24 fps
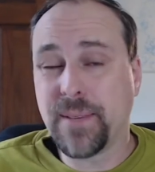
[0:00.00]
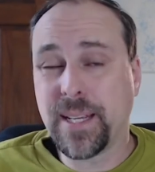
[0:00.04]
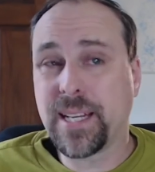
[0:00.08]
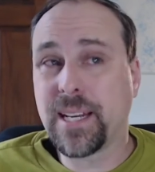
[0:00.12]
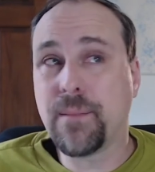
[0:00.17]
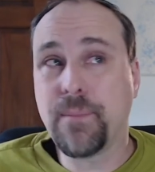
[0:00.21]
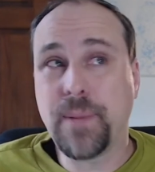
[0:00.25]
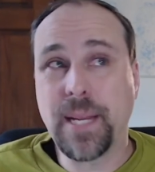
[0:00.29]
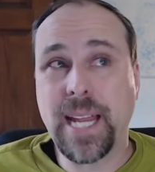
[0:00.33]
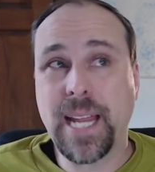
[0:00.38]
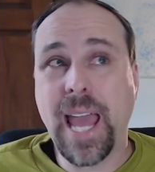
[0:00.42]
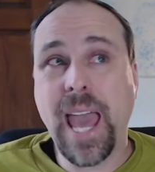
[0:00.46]
It
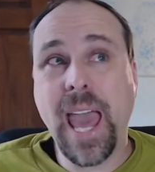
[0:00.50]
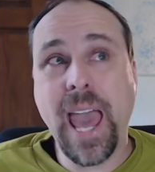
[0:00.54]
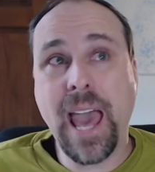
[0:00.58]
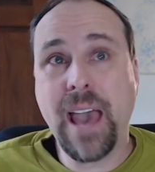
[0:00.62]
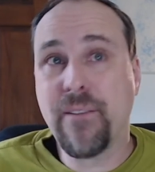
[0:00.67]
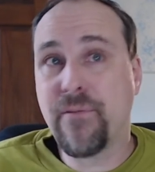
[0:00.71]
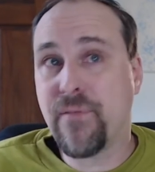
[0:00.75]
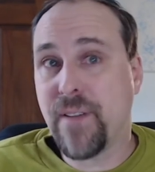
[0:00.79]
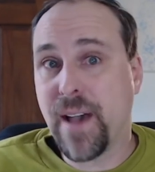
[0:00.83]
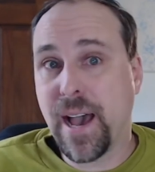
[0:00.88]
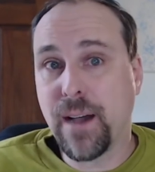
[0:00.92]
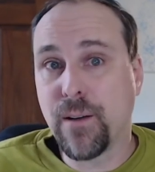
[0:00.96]
can be a
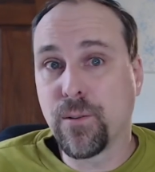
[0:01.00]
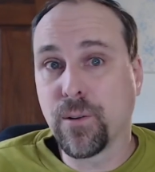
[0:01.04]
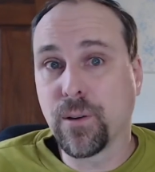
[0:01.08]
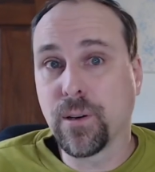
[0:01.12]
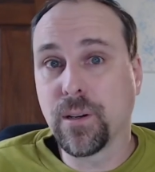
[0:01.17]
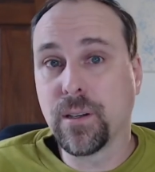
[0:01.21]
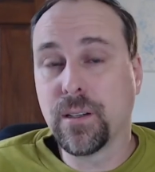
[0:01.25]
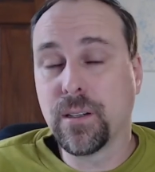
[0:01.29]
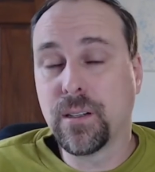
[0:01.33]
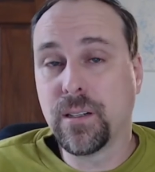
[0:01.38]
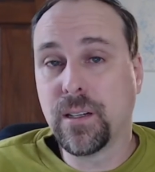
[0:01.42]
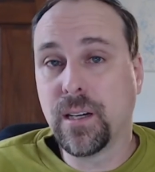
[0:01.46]
half
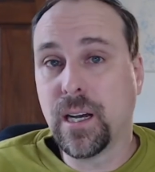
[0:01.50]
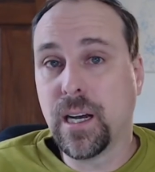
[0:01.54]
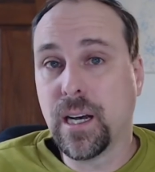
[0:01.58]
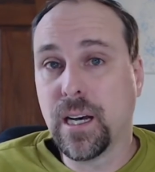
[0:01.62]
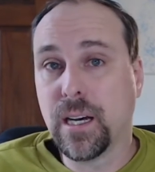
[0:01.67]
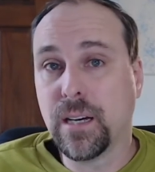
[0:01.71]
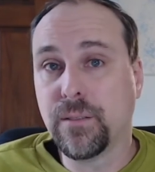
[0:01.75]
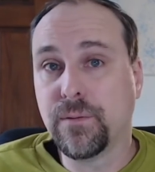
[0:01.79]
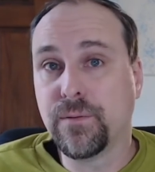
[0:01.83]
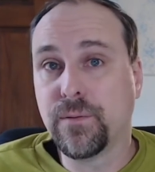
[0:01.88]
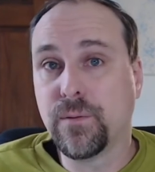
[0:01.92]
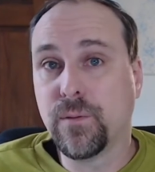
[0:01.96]
hour
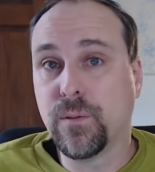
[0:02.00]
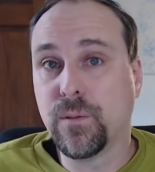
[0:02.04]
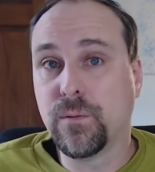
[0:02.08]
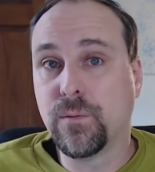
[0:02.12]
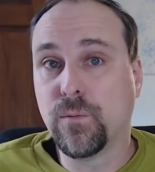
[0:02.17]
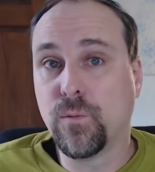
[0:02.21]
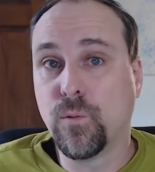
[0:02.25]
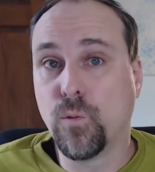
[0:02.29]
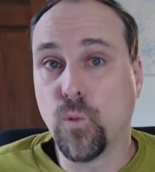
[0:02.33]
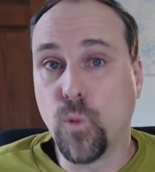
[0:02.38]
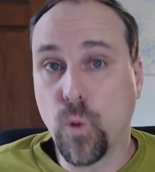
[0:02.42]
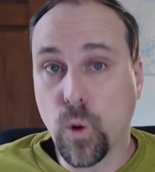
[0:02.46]
of
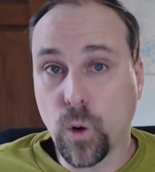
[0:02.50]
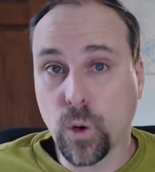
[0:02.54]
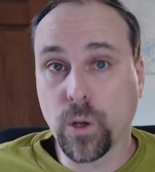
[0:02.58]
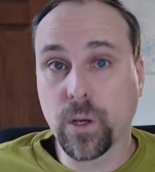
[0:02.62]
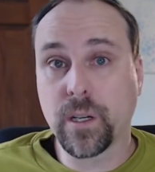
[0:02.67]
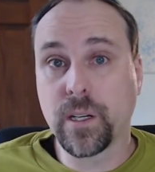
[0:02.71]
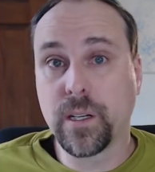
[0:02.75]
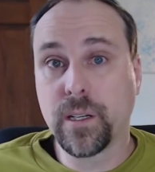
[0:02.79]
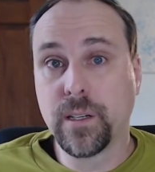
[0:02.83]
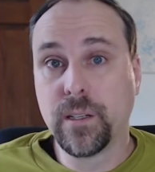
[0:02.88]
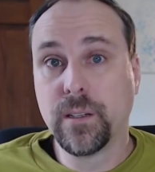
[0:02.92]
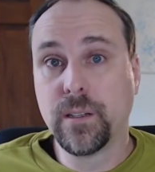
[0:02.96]

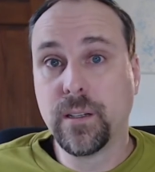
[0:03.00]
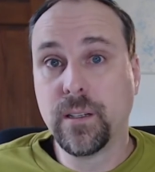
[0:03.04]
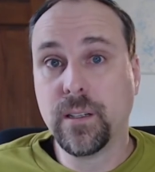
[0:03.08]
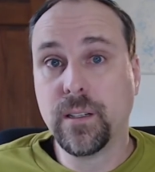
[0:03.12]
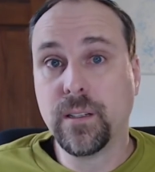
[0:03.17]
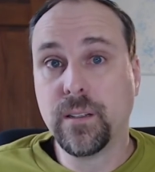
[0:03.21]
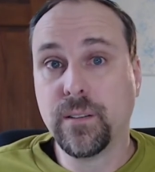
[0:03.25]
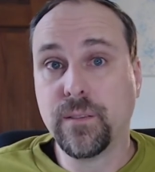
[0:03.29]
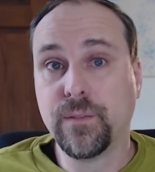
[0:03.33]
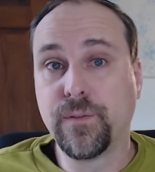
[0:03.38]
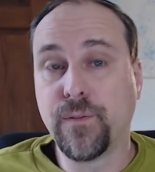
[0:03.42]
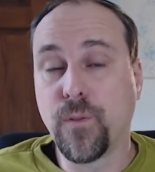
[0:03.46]
work
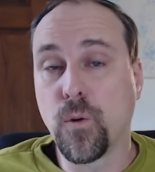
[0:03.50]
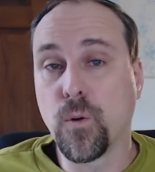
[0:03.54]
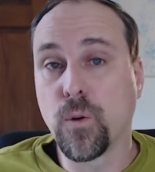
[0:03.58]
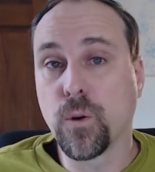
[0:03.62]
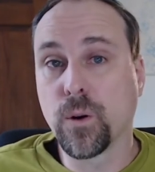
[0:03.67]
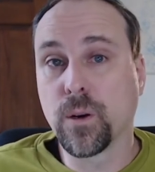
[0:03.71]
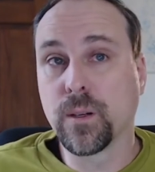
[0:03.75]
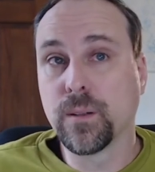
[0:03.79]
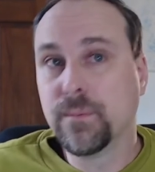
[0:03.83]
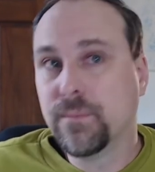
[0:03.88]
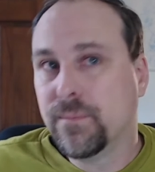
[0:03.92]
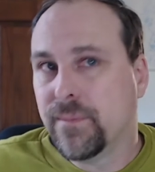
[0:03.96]

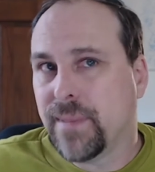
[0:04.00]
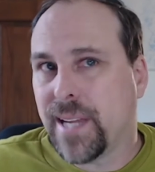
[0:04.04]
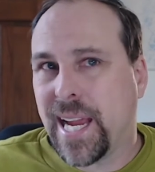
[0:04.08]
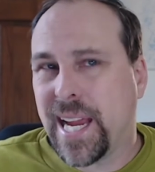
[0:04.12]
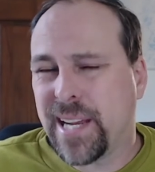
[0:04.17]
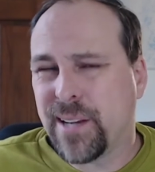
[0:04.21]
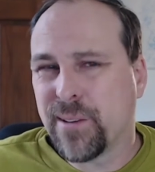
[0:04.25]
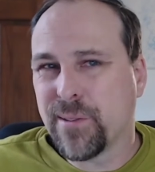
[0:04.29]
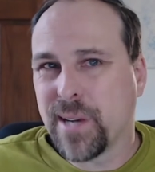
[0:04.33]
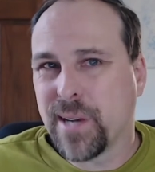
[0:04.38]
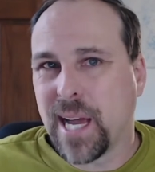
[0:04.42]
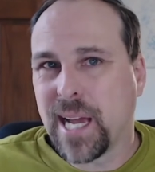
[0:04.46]
for
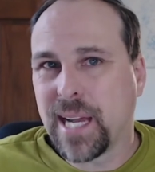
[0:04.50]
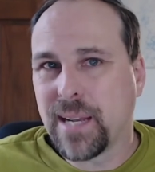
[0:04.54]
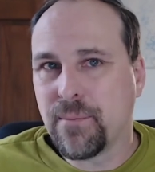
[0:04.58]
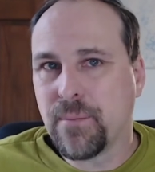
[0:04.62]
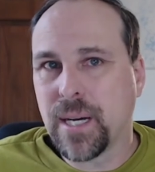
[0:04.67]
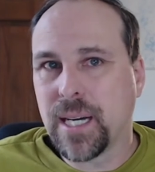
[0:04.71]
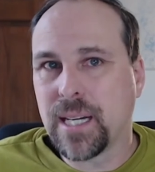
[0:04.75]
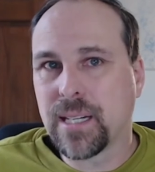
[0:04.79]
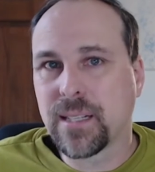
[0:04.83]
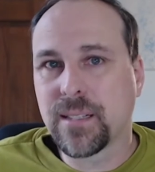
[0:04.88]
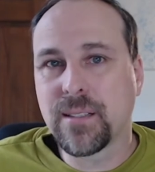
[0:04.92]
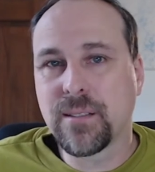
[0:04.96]
$8 or
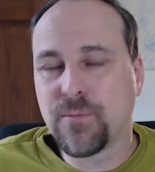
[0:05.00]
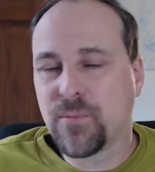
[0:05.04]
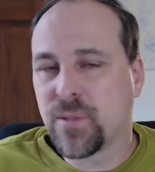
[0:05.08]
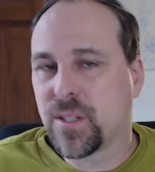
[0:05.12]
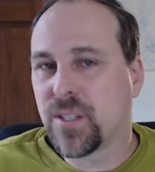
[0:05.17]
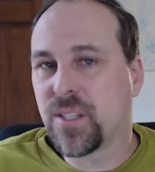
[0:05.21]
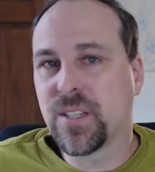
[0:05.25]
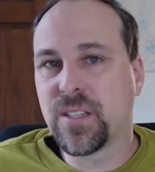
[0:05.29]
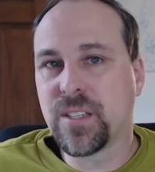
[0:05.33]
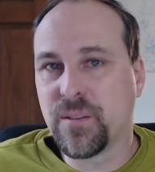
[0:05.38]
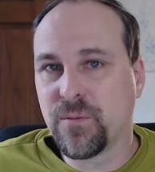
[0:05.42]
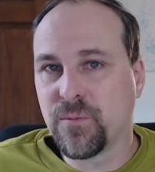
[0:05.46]
$9,
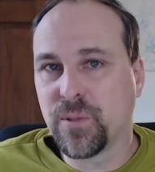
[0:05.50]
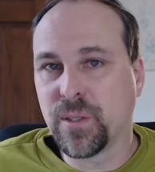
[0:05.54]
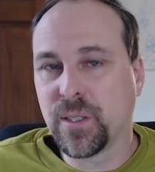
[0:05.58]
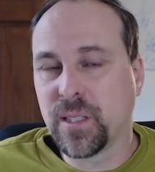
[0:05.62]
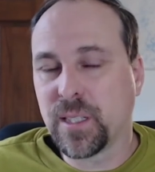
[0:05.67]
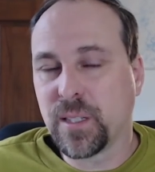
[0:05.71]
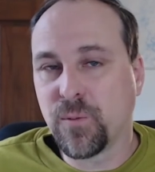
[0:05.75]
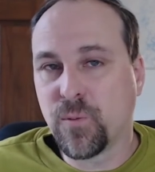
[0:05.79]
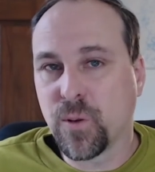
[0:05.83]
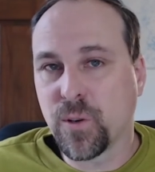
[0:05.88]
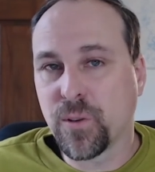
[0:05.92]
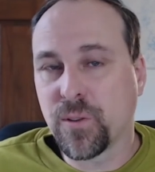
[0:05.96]
which isn't
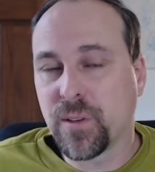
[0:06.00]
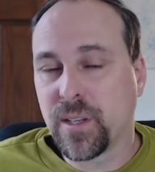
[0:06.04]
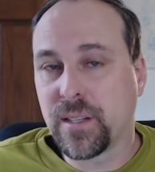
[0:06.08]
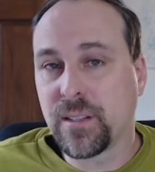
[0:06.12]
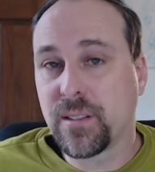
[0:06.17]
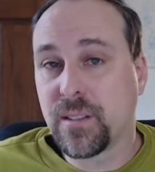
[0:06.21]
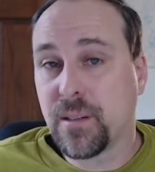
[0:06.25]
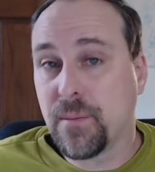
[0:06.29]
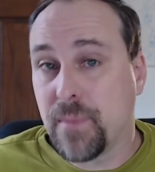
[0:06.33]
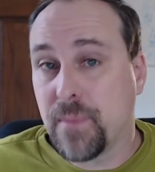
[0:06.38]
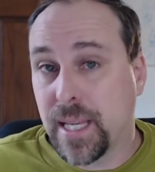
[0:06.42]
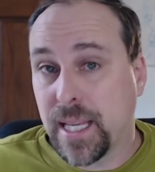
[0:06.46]
really worth it
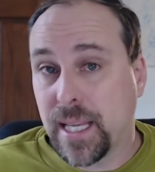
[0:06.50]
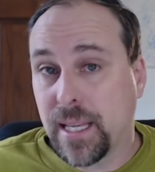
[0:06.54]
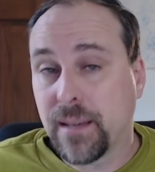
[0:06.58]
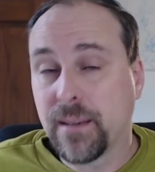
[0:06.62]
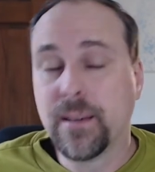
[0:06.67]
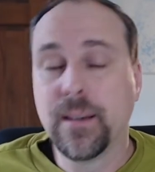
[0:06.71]
to me.